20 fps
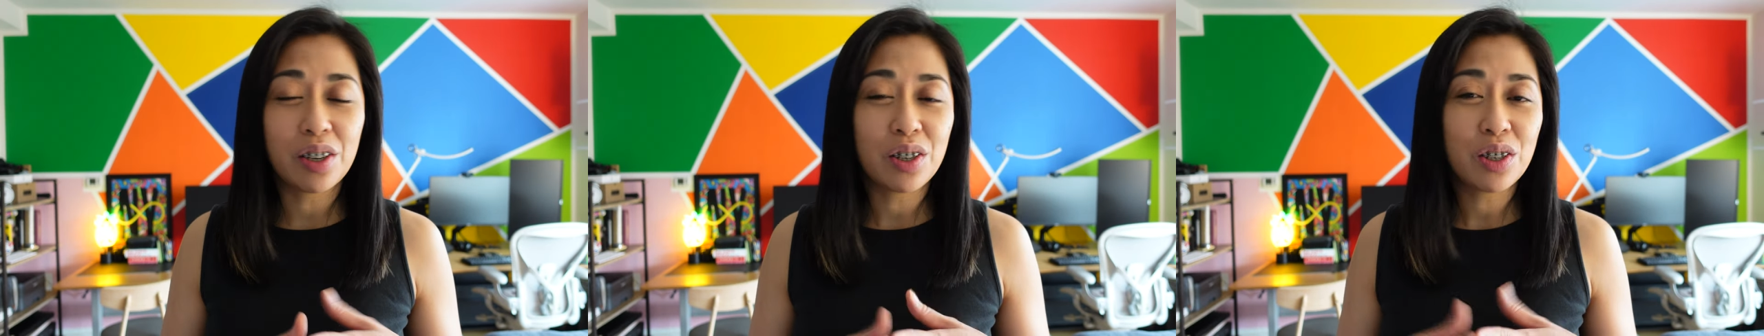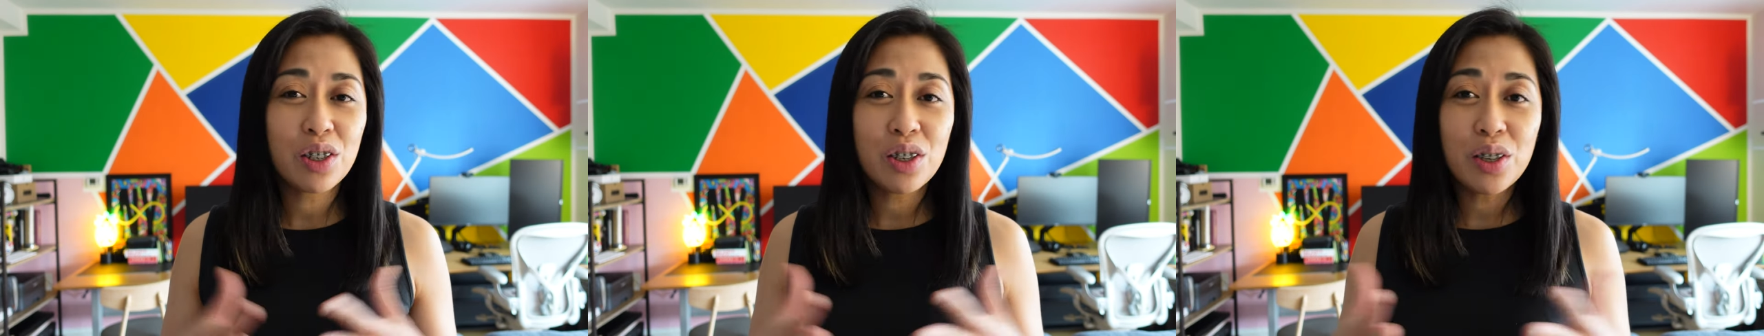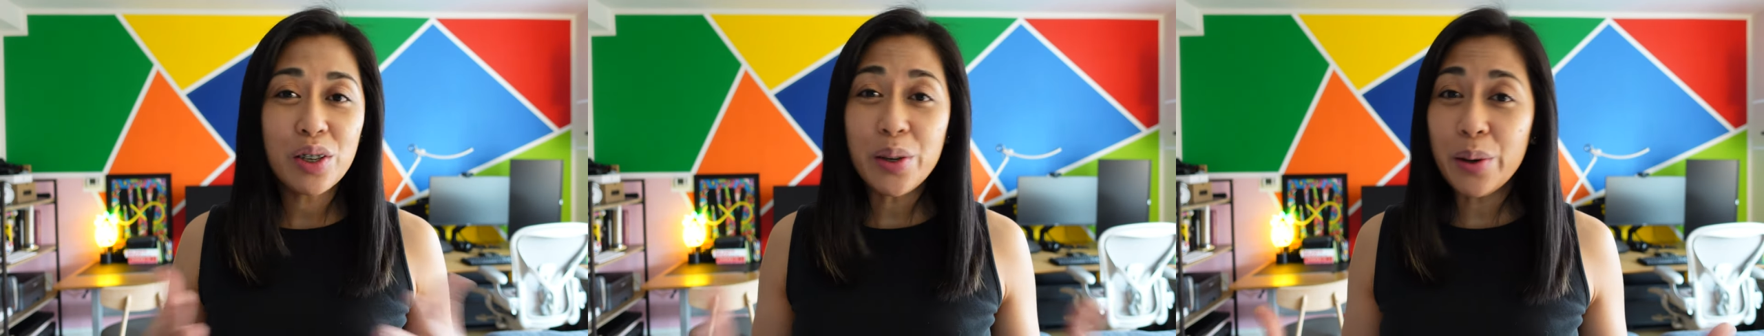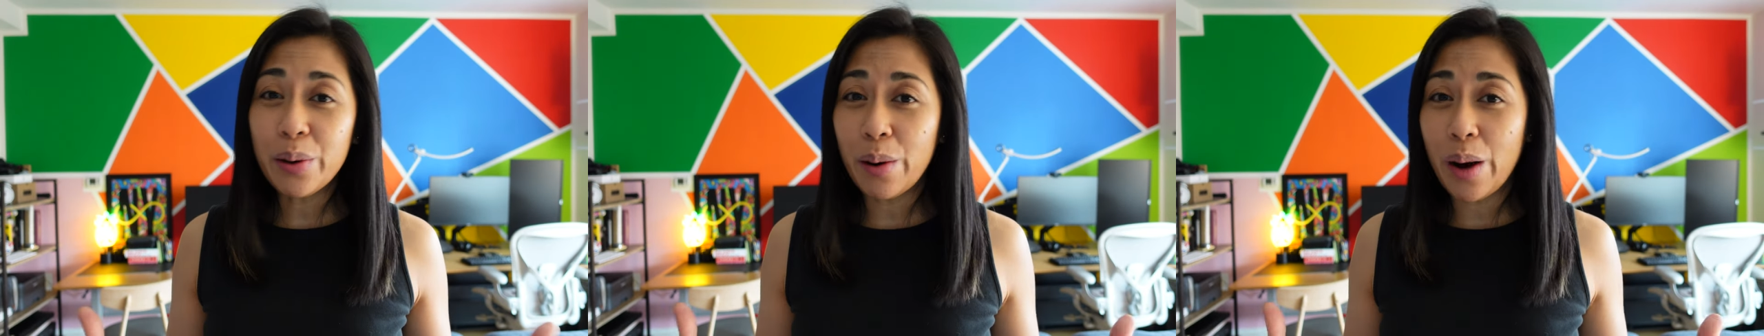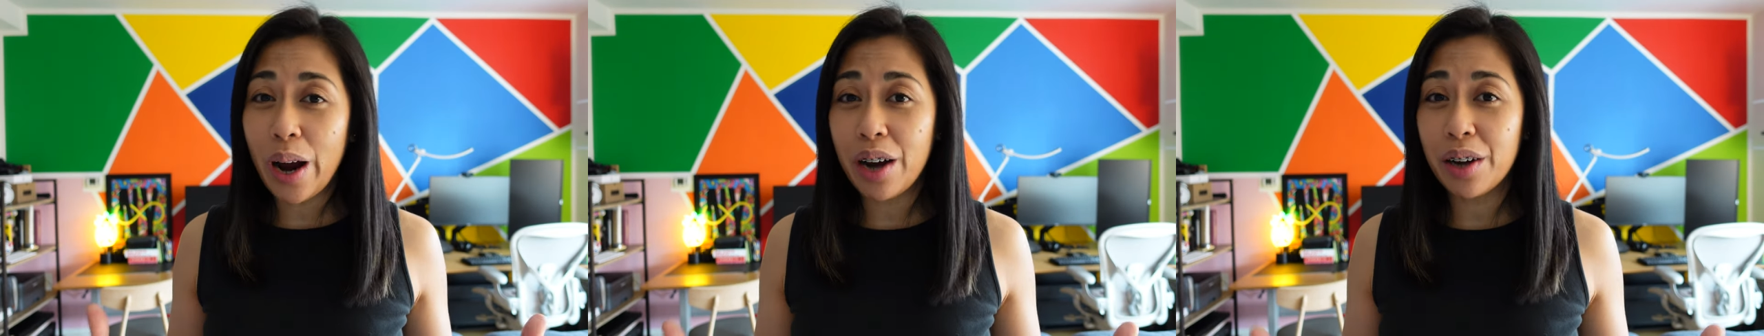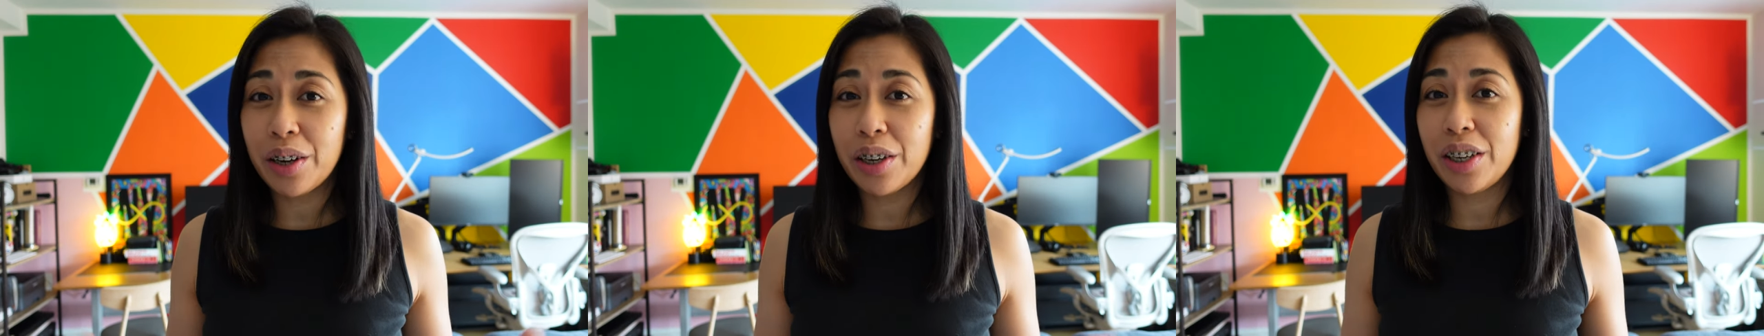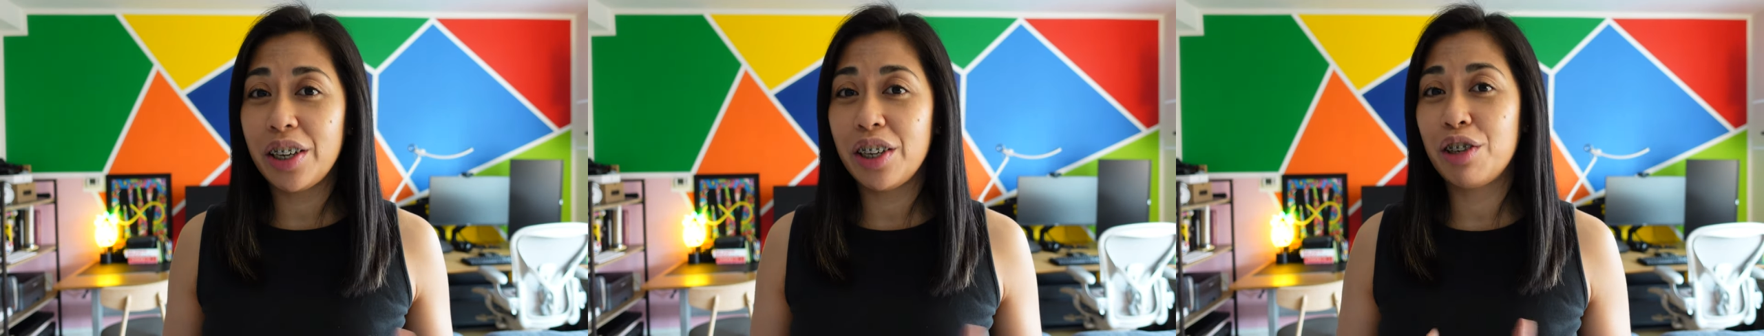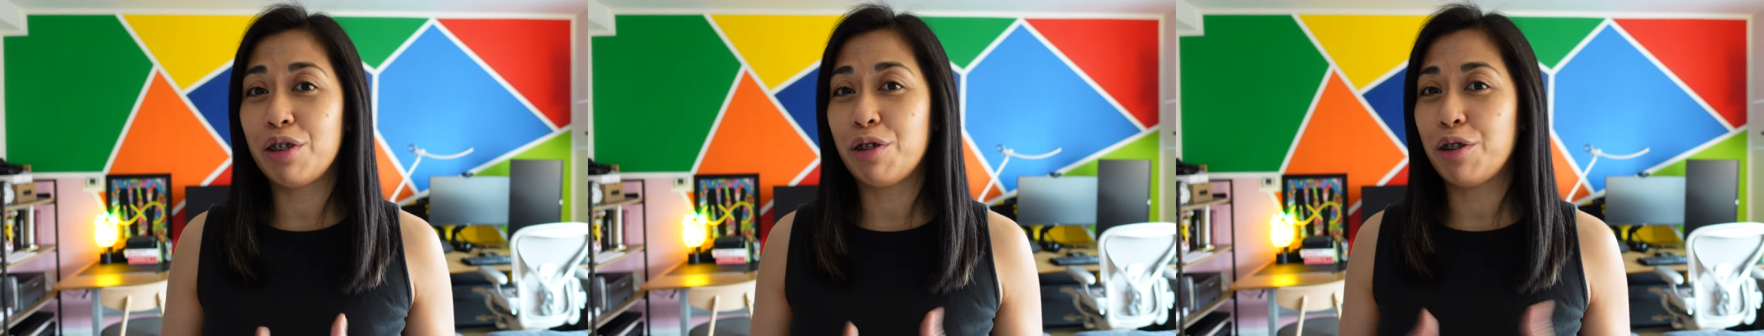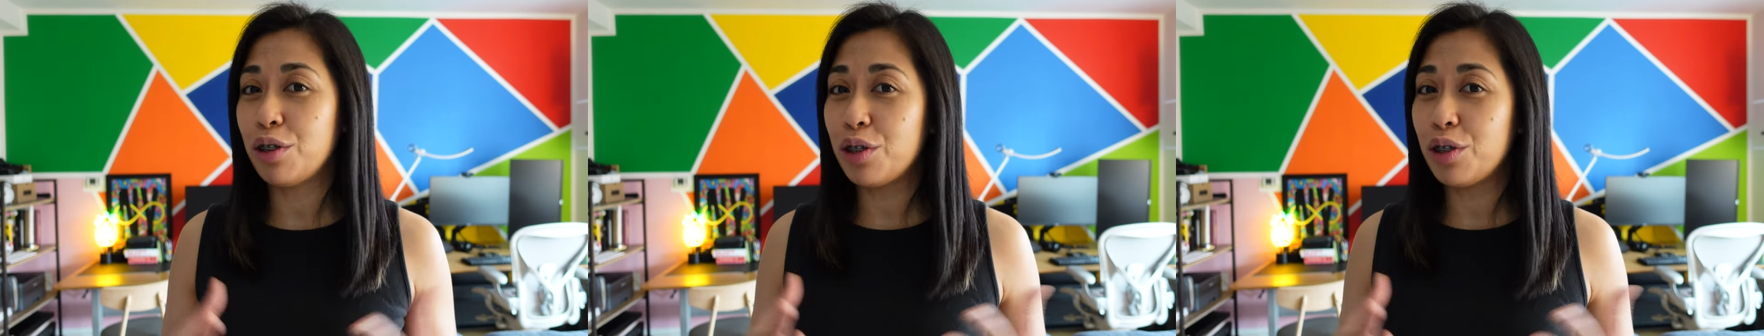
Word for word: is too crowded or